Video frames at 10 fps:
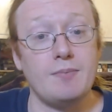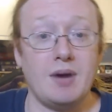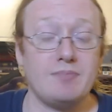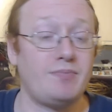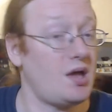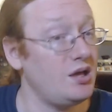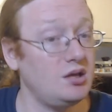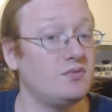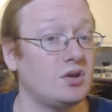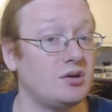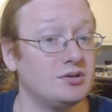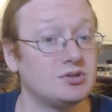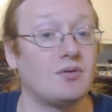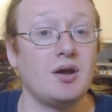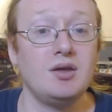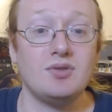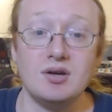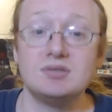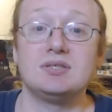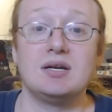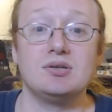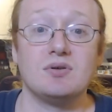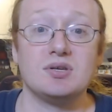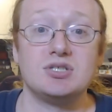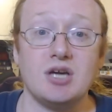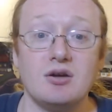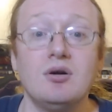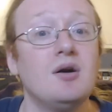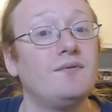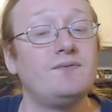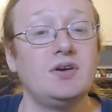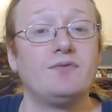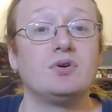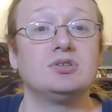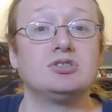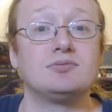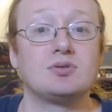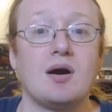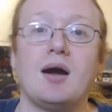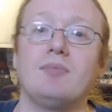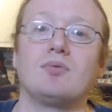my painting videos, or anything else that I do on this channel, feel free to subscribe.